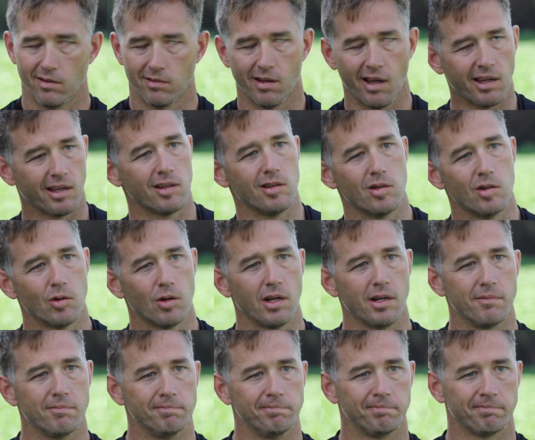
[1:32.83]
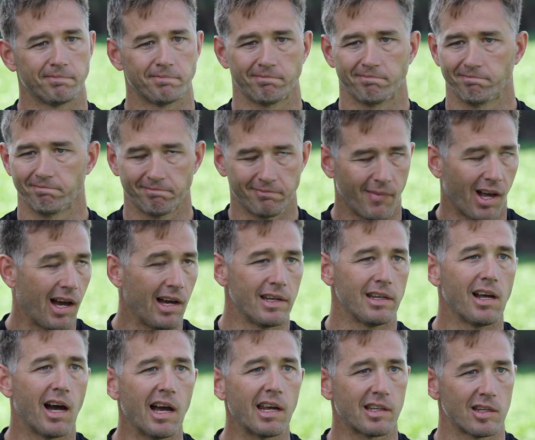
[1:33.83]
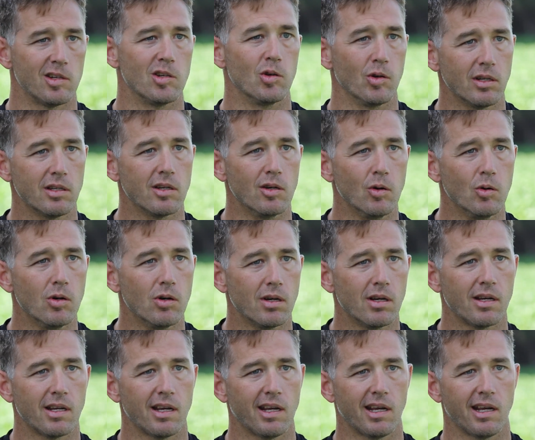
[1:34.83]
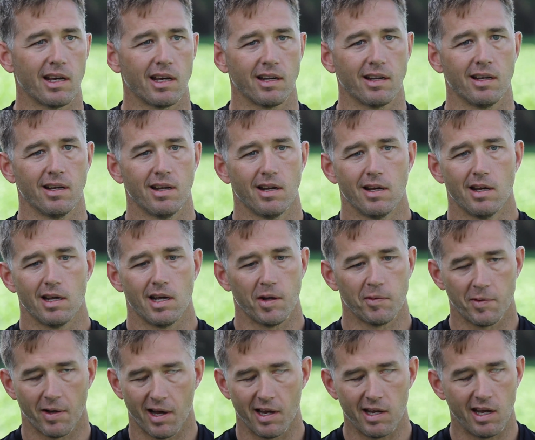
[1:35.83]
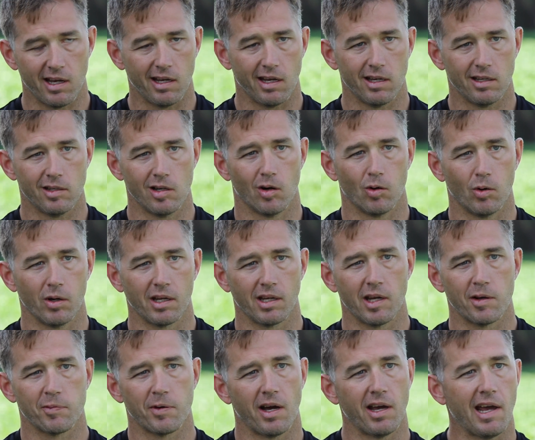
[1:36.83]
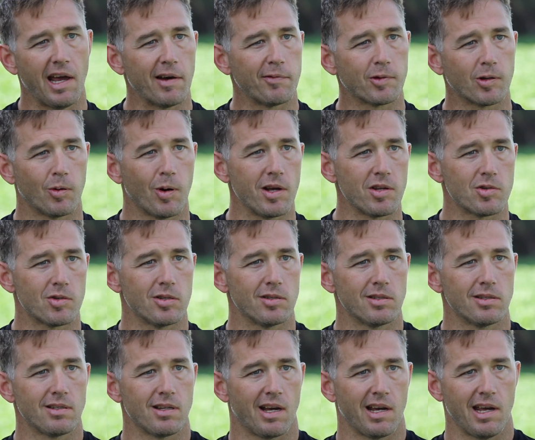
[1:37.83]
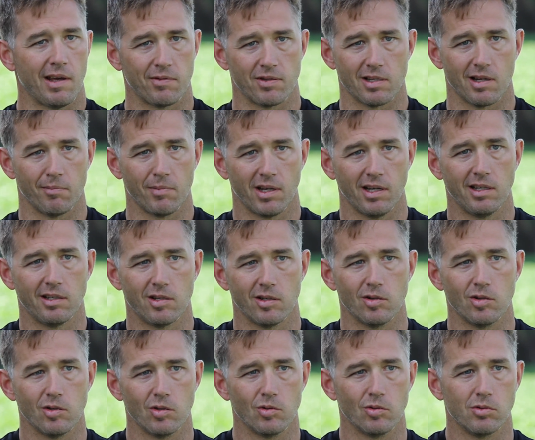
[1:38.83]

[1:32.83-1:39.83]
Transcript: they can do it, I, I can do it too. And if I, and knowing if I have questions, I have somebody to